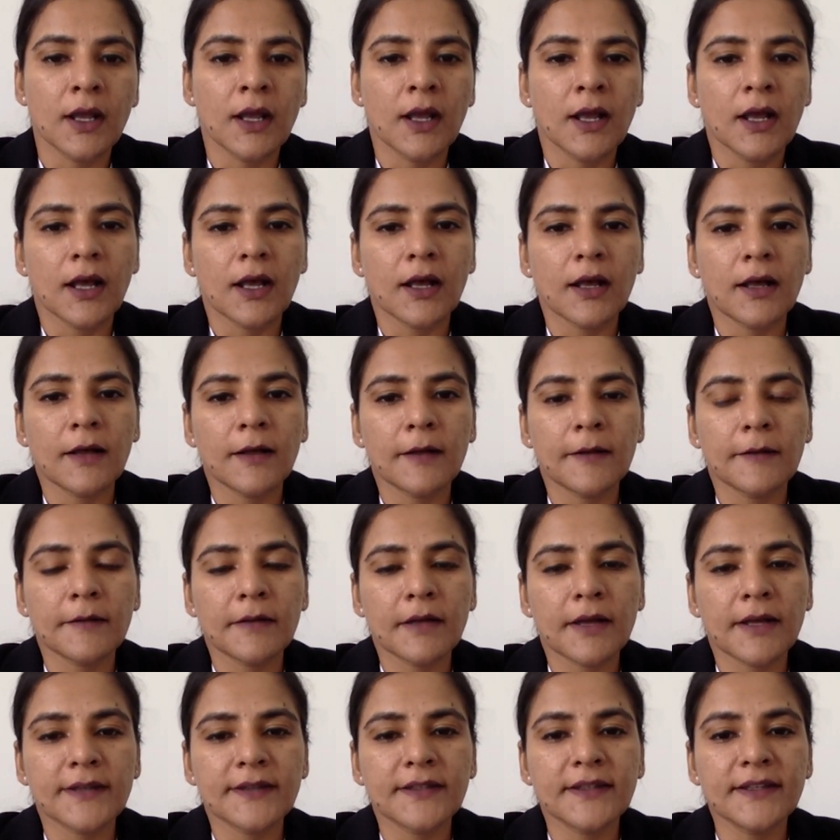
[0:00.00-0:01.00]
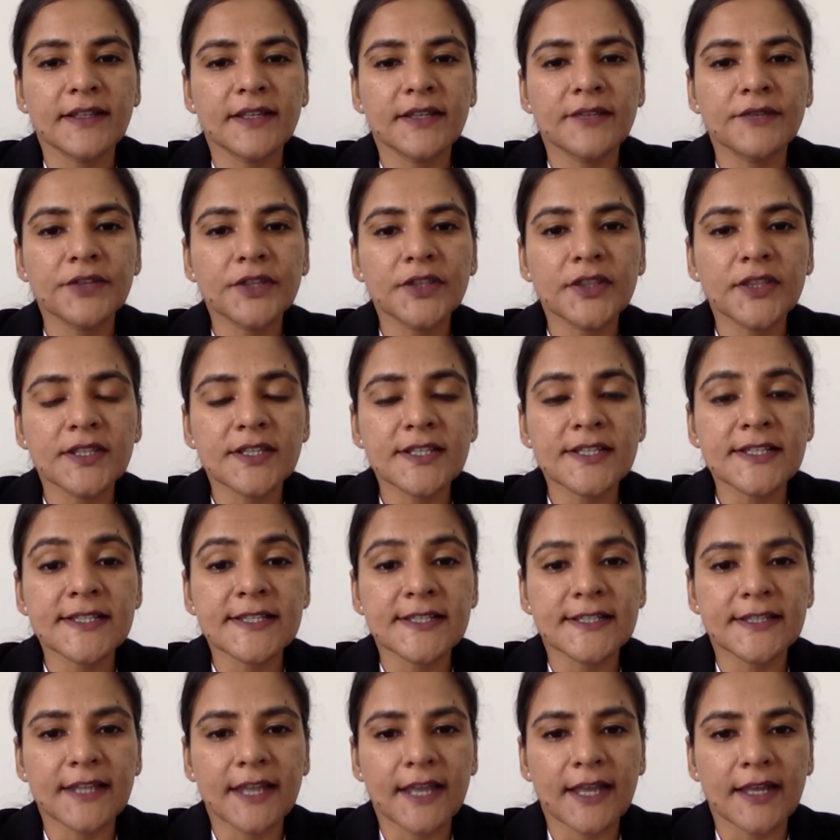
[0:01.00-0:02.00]
I think given this
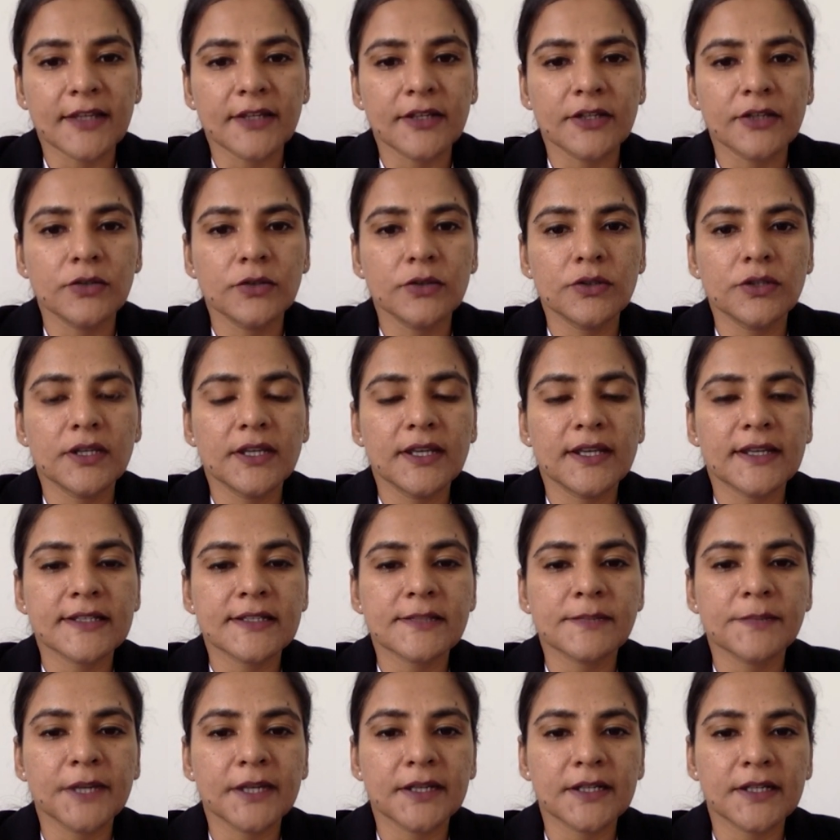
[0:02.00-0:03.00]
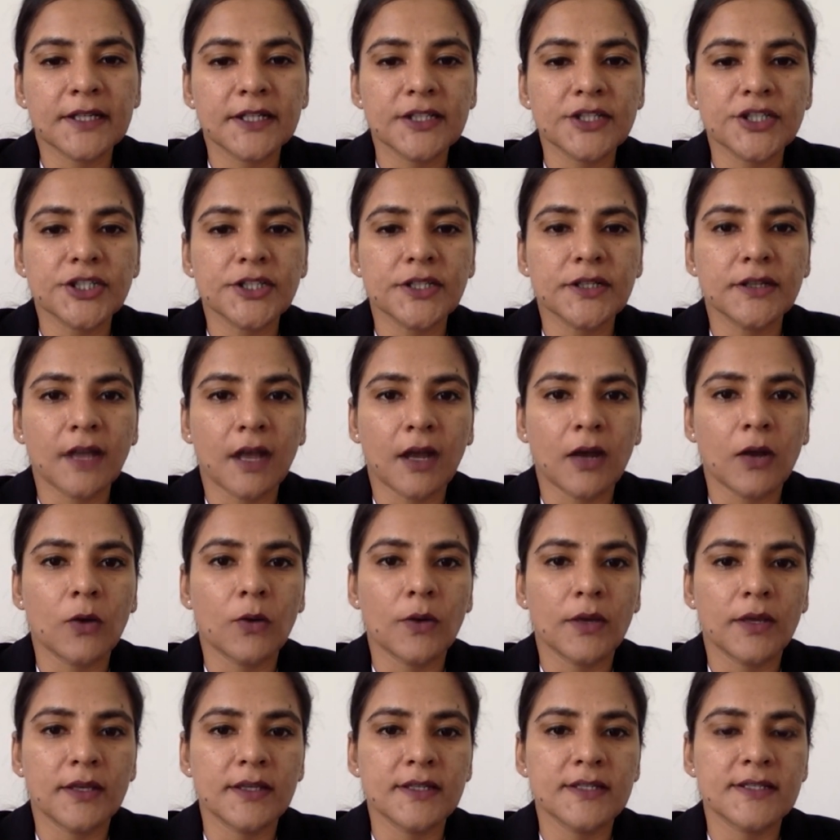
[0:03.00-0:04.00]
scenario, the expectation now
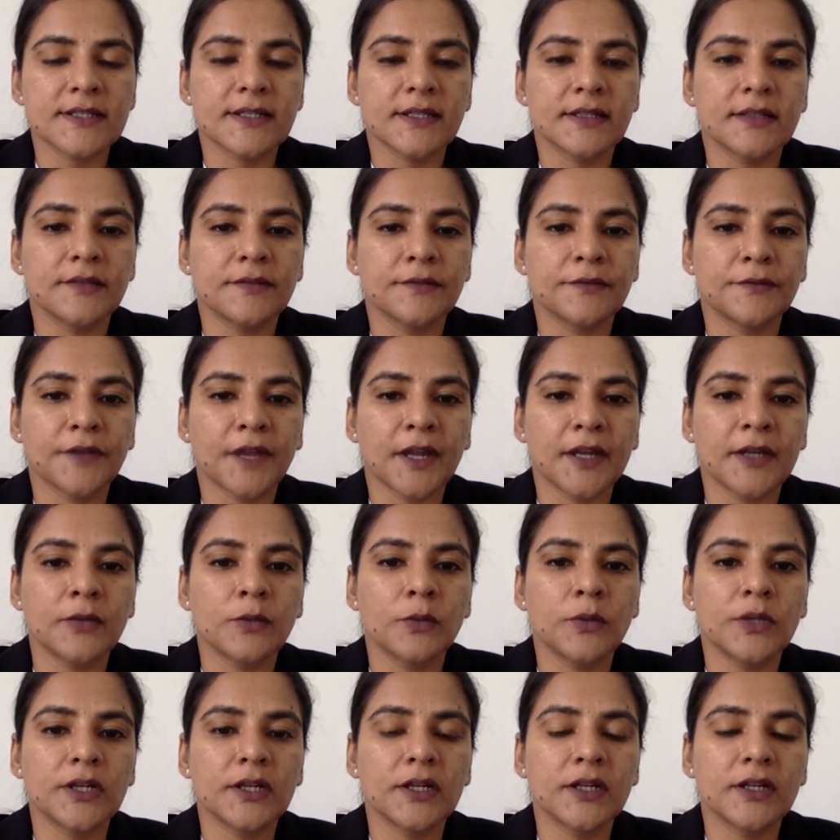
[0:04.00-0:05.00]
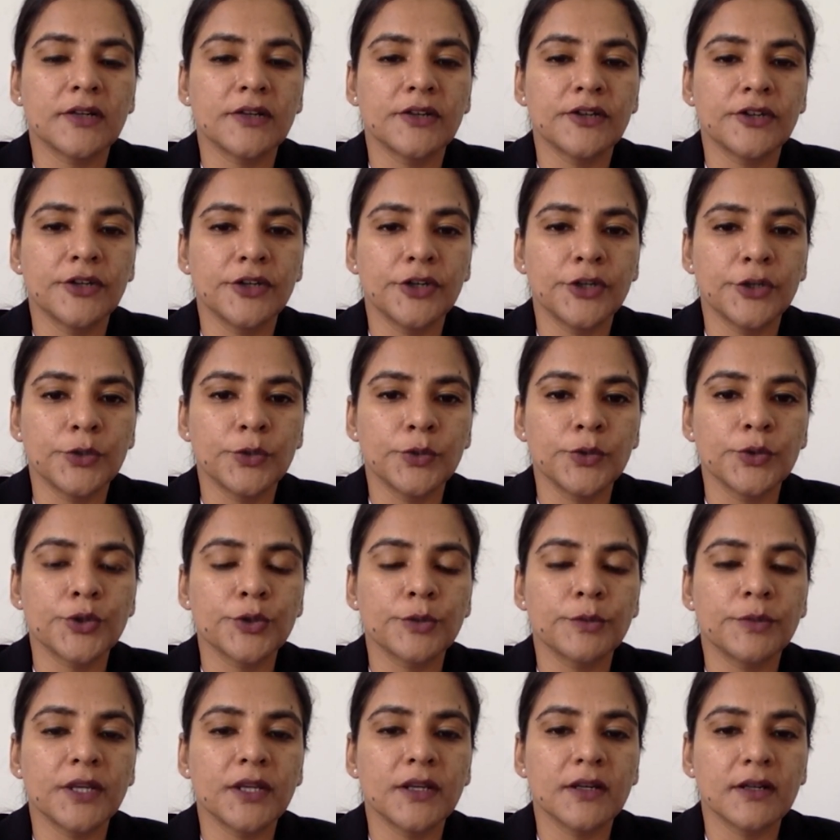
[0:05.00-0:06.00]
is that the Fed will continue to
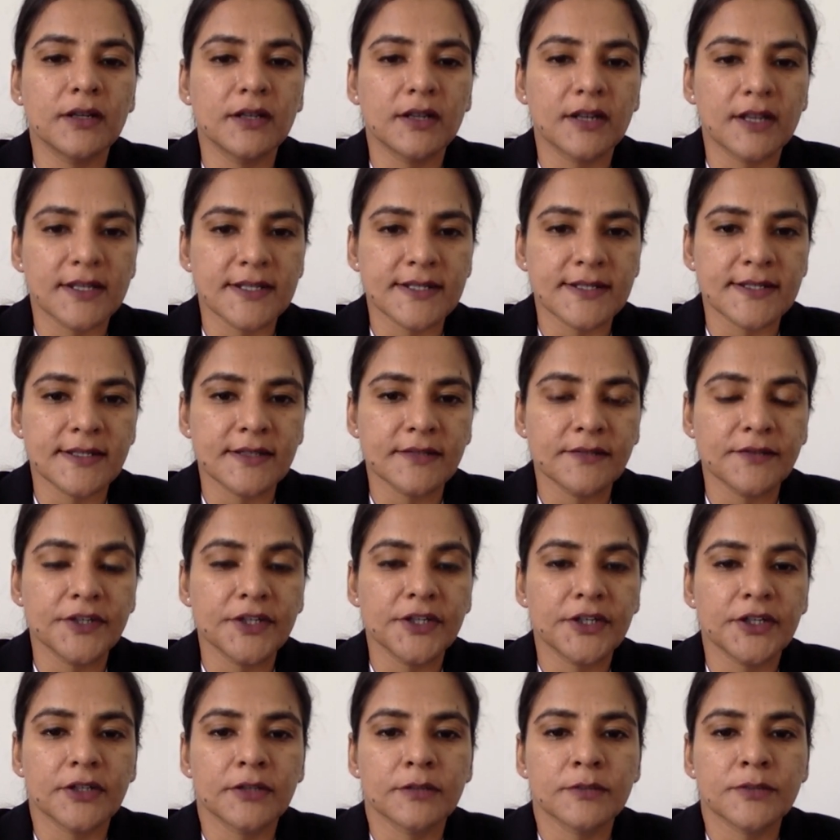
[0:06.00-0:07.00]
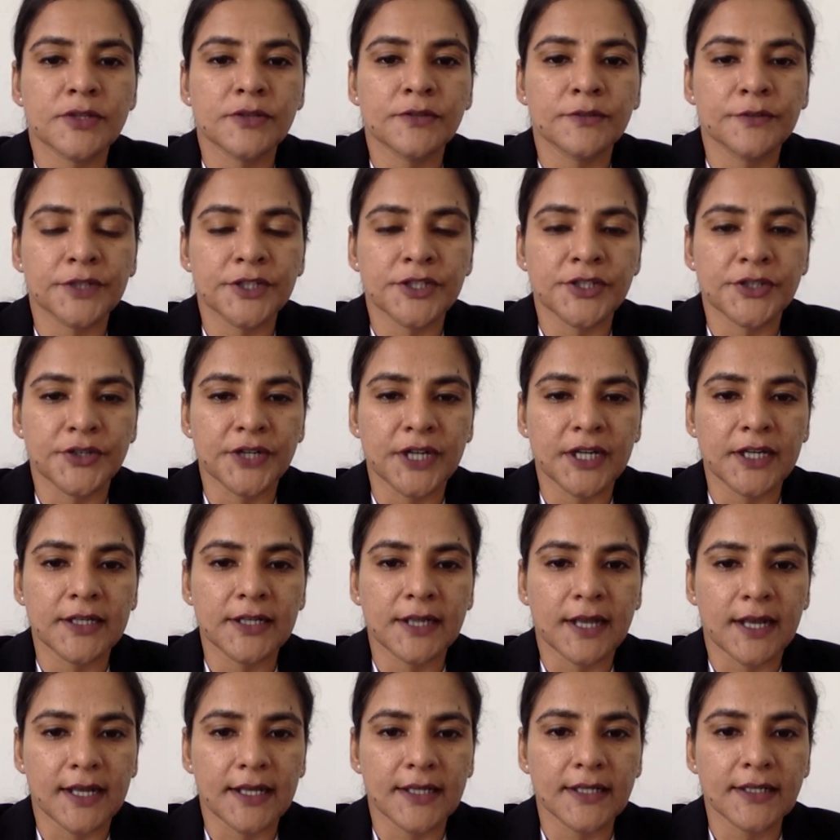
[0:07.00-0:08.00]
be aggressive in terms of its rate
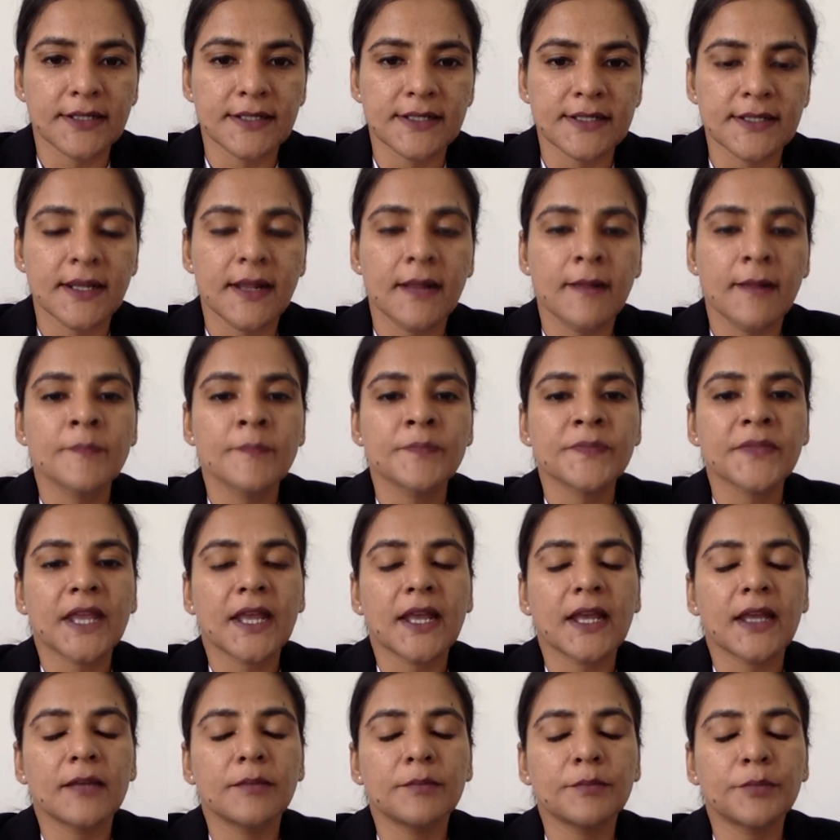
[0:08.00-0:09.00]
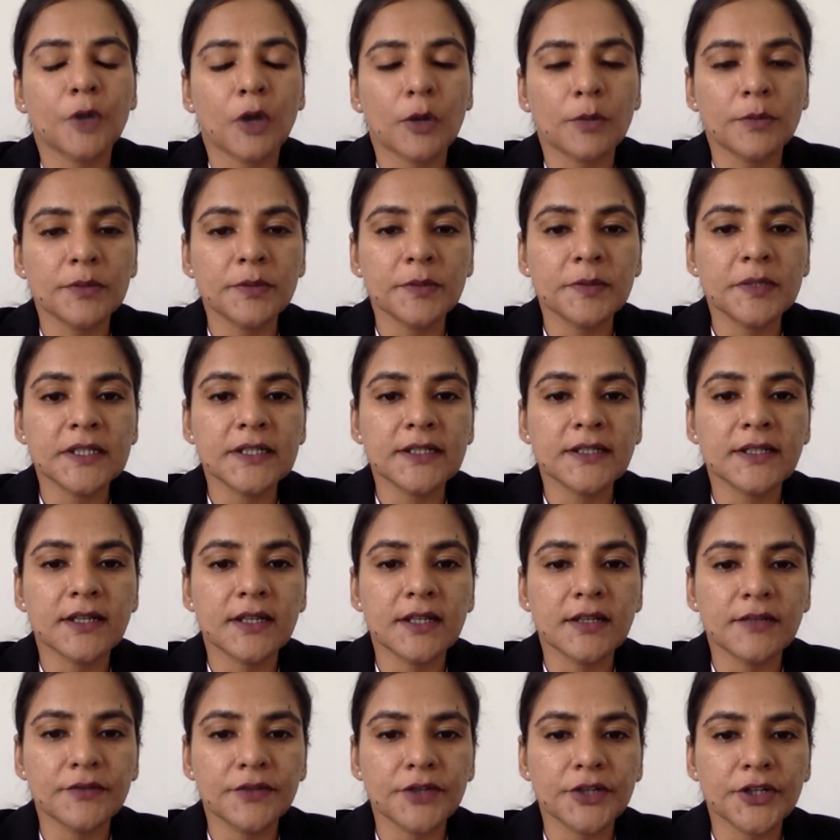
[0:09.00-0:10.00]
hikes and probably
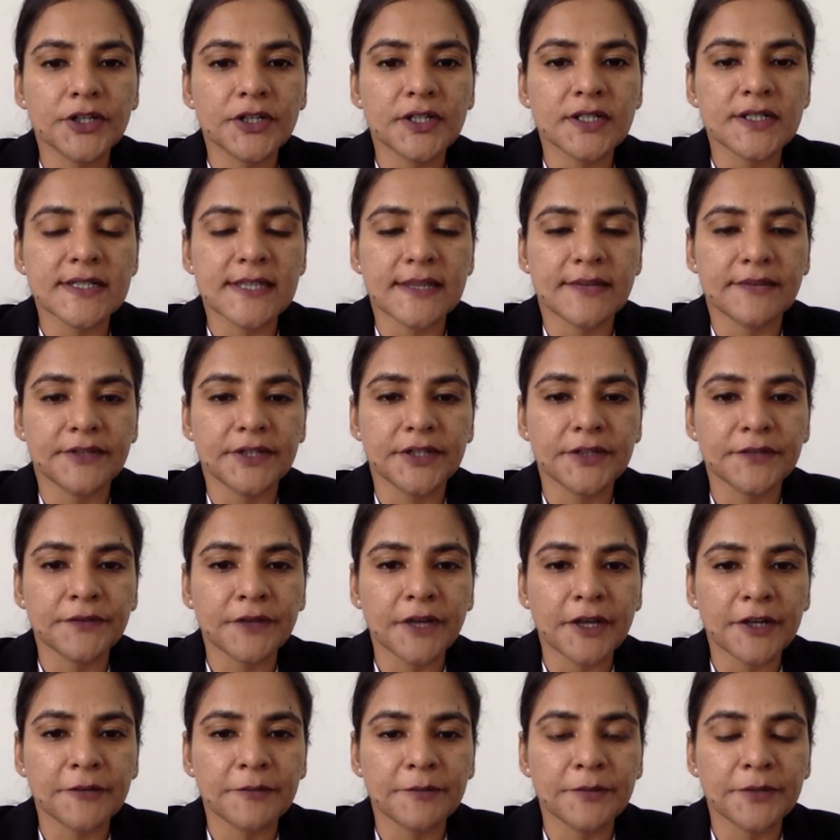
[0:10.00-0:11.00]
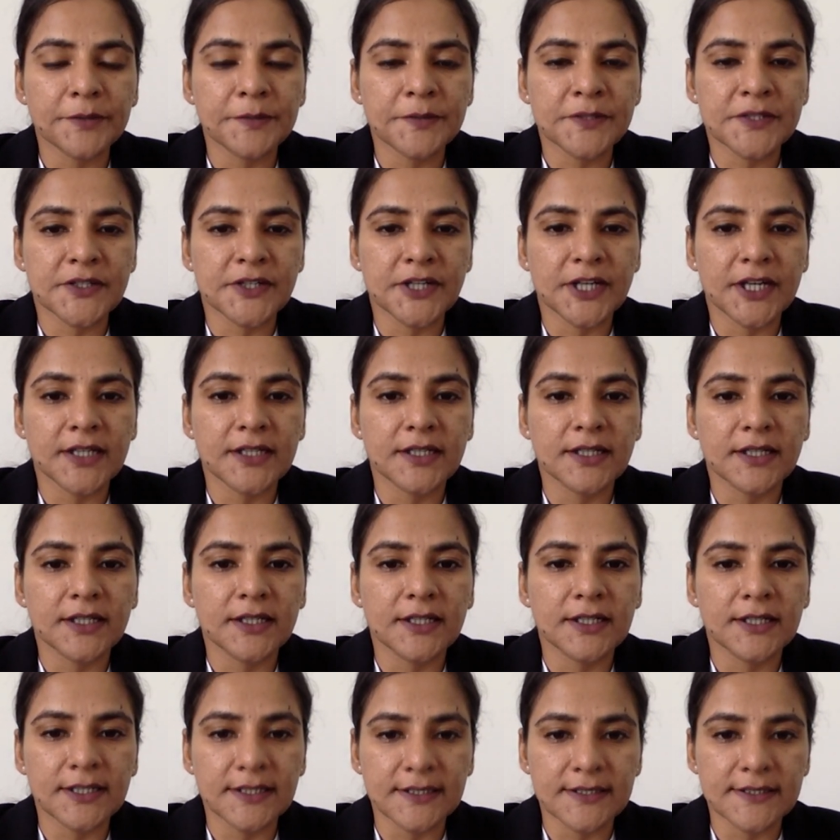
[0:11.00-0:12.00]
deliver a 75 bips rate
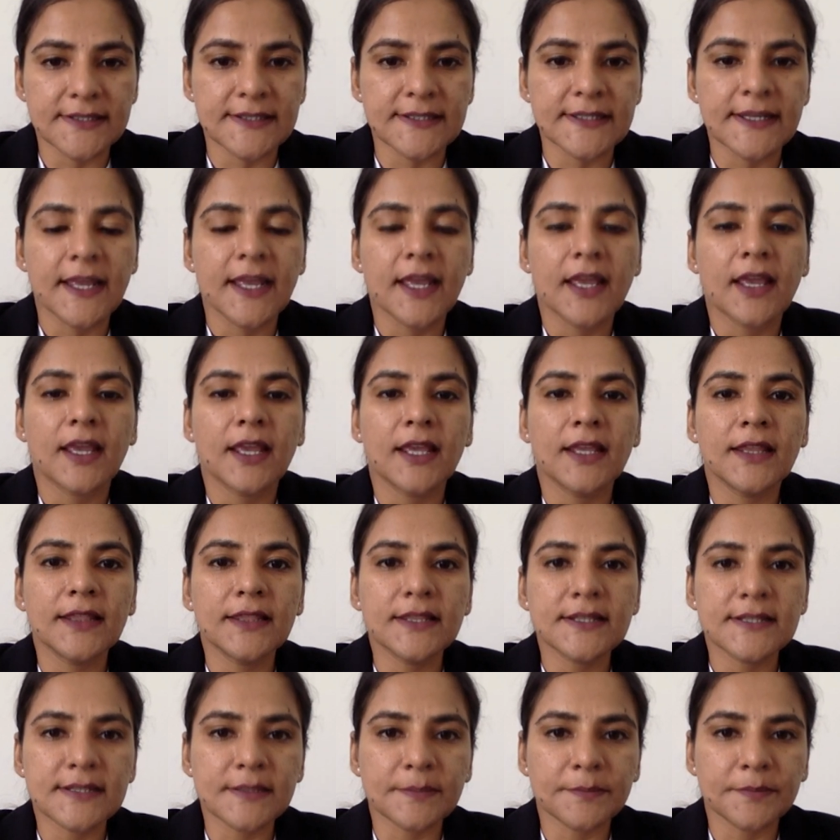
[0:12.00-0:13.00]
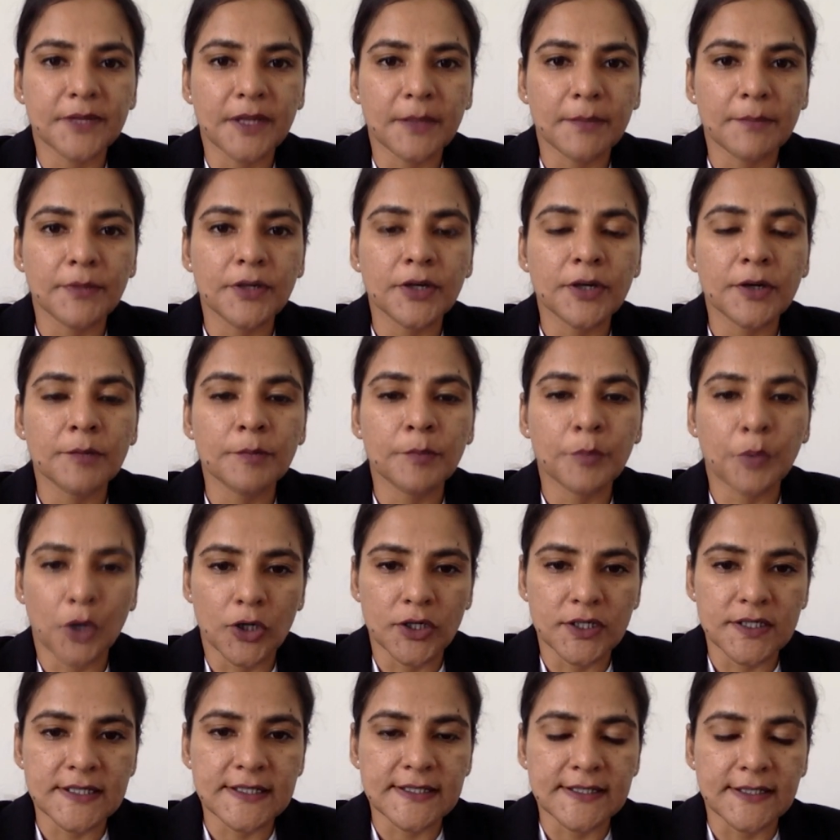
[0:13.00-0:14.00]
increase in the September
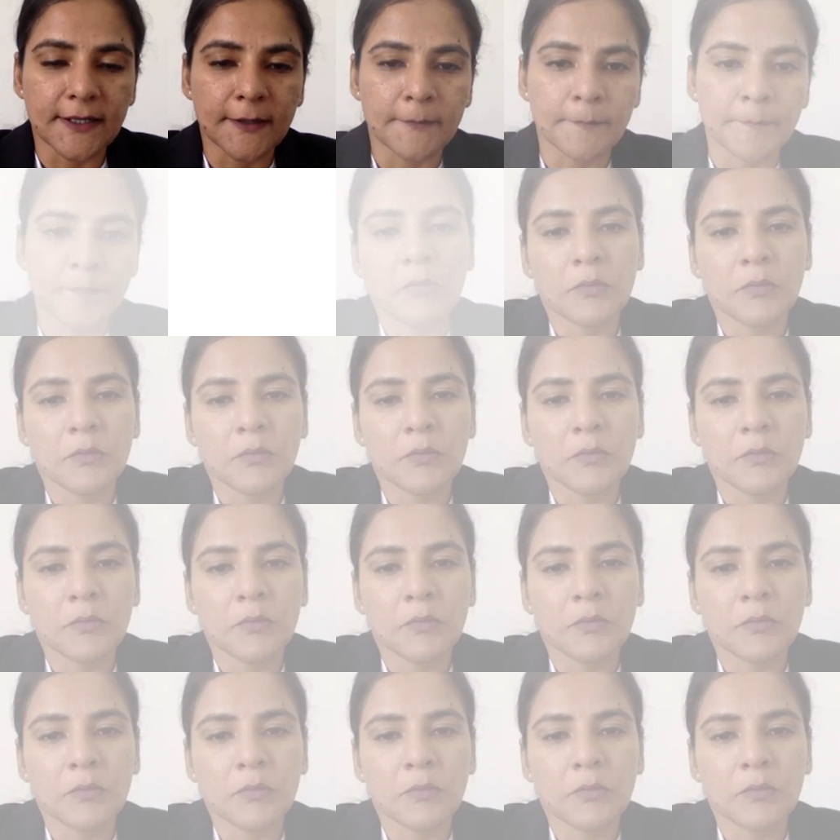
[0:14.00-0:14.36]
policy.